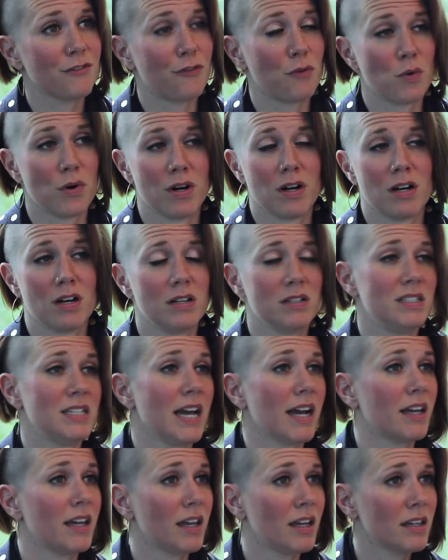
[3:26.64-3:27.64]
for
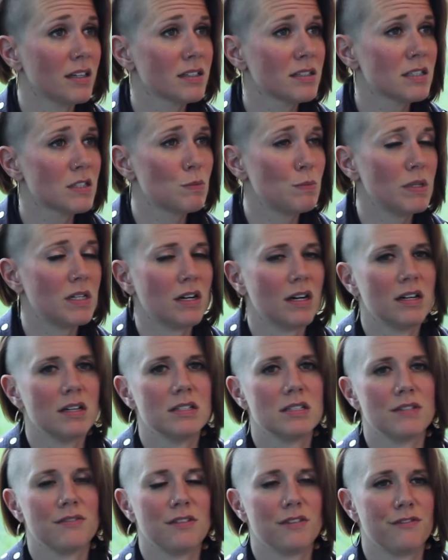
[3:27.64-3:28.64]
decades
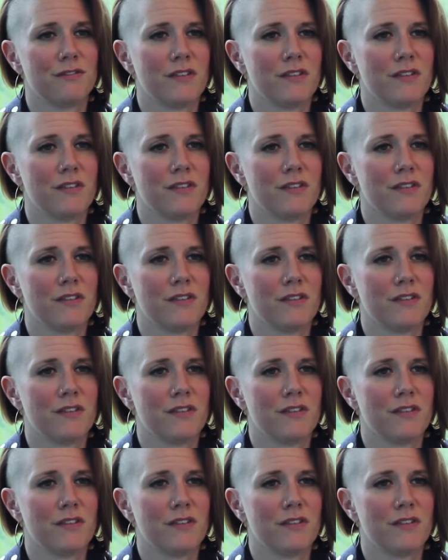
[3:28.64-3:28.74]
because of the